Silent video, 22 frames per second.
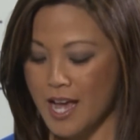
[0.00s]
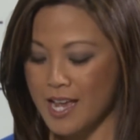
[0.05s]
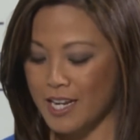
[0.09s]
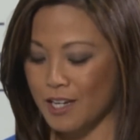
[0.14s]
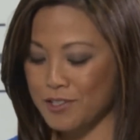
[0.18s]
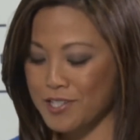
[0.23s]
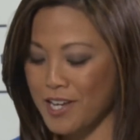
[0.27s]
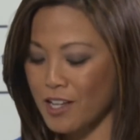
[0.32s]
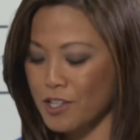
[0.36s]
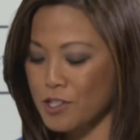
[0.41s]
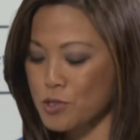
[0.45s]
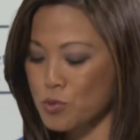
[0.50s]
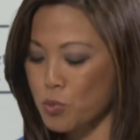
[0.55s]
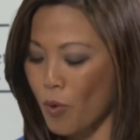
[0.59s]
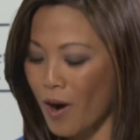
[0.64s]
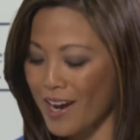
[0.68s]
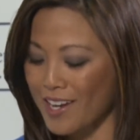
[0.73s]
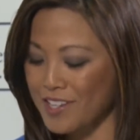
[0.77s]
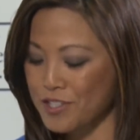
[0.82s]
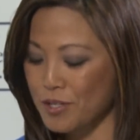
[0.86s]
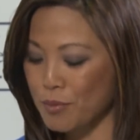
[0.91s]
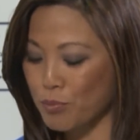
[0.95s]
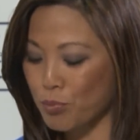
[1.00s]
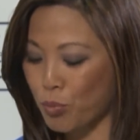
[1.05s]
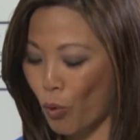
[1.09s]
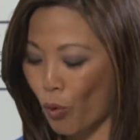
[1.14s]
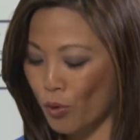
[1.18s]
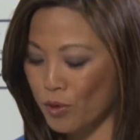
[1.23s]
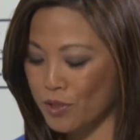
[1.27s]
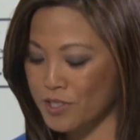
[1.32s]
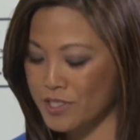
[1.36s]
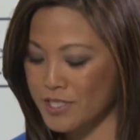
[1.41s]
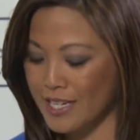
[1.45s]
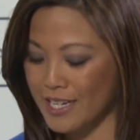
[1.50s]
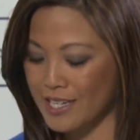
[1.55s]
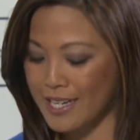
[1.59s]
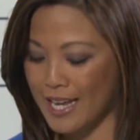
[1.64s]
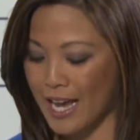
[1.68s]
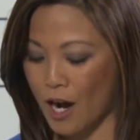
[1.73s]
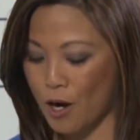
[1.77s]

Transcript: Now, tell us why it's important and